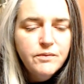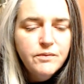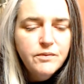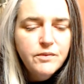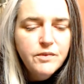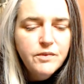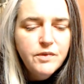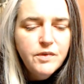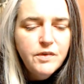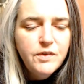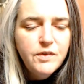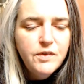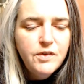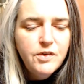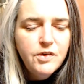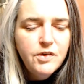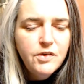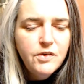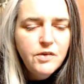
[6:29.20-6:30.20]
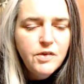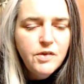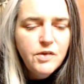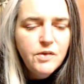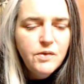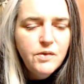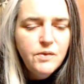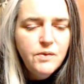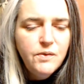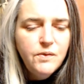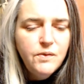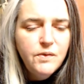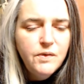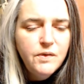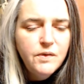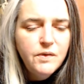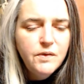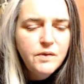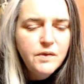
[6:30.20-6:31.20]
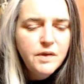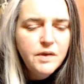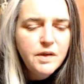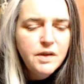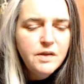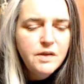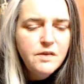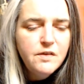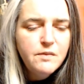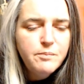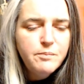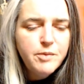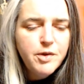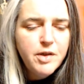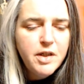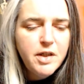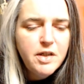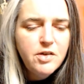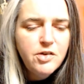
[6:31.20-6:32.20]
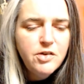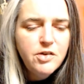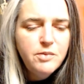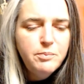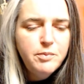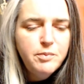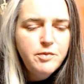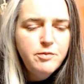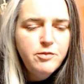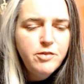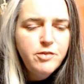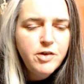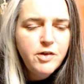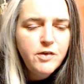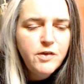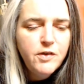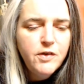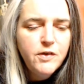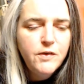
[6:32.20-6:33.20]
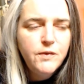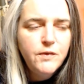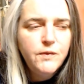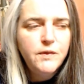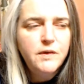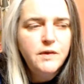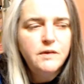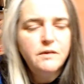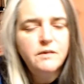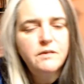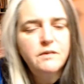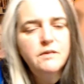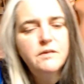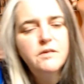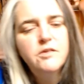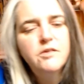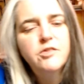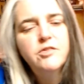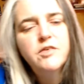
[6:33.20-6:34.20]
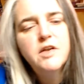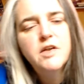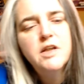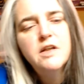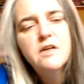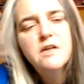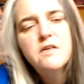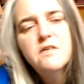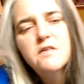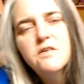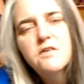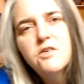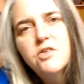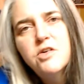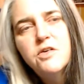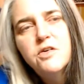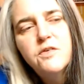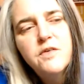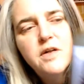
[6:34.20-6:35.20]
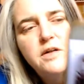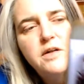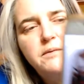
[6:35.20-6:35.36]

To show you inspiration photo. Hopefully this will show up.